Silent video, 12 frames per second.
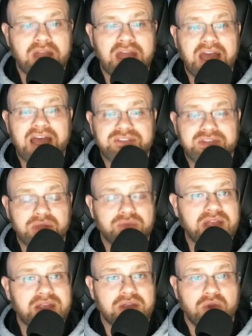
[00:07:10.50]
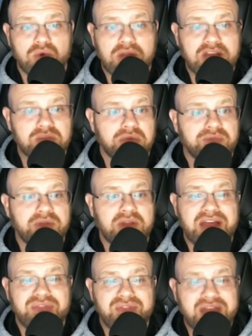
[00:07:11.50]
I still think cooler heads will prevail.
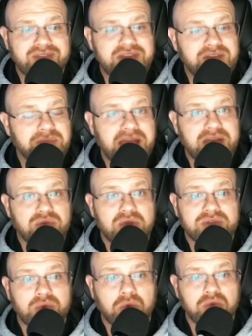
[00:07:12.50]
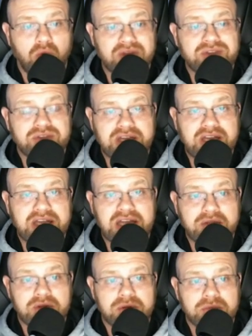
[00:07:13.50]
I think these Pac-12 schools want to stay
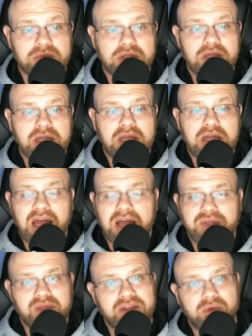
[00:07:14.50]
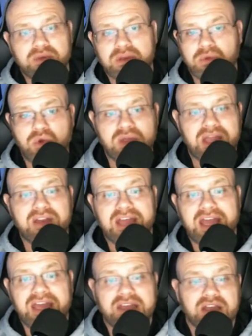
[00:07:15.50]
together. I think they'll end up going out
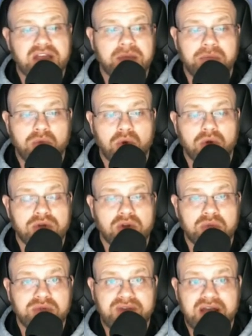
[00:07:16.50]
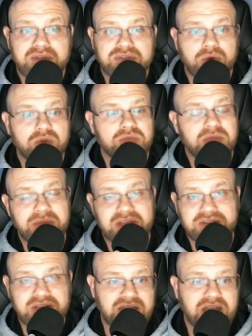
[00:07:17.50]
and adding a couple more group of five schools, maybe a
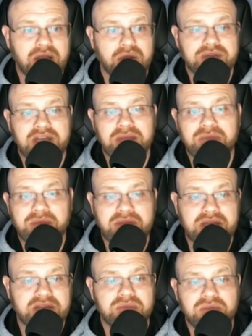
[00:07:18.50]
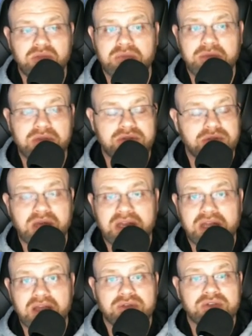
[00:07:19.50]
San Diego State, maybe an SMU, maybe
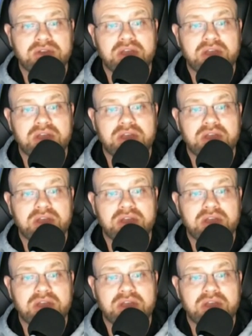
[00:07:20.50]
somebody else,